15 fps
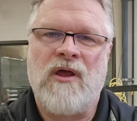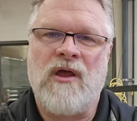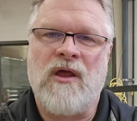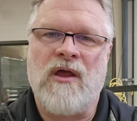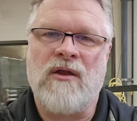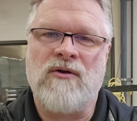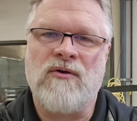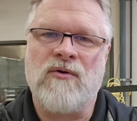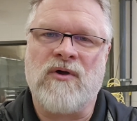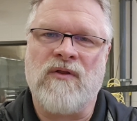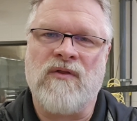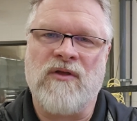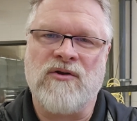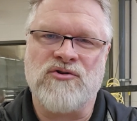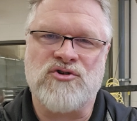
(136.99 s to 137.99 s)
and you
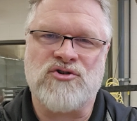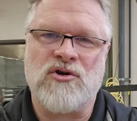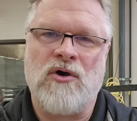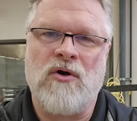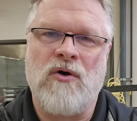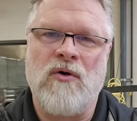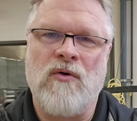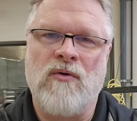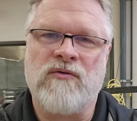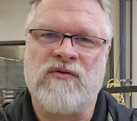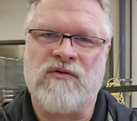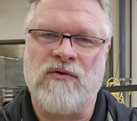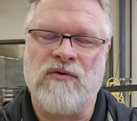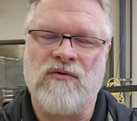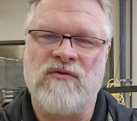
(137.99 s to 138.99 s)
can then show
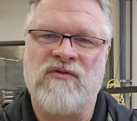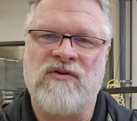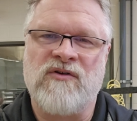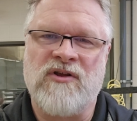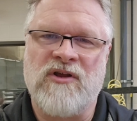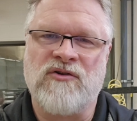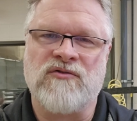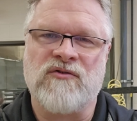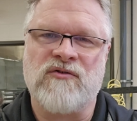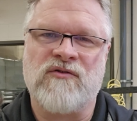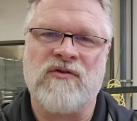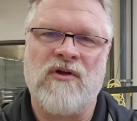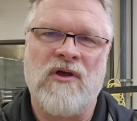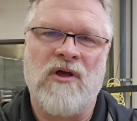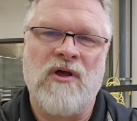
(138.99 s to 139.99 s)
students and
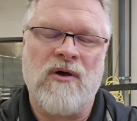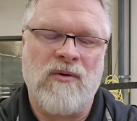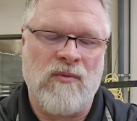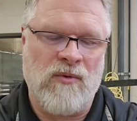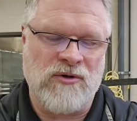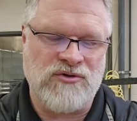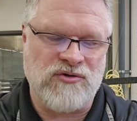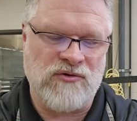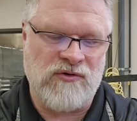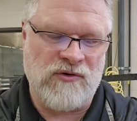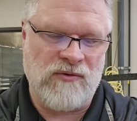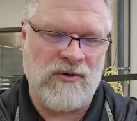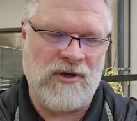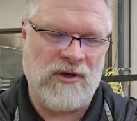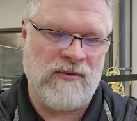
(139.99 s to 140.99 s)
teachers what you're
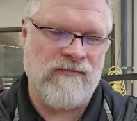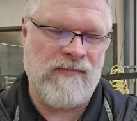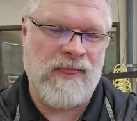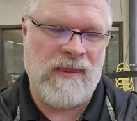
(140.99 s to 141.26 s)
doing.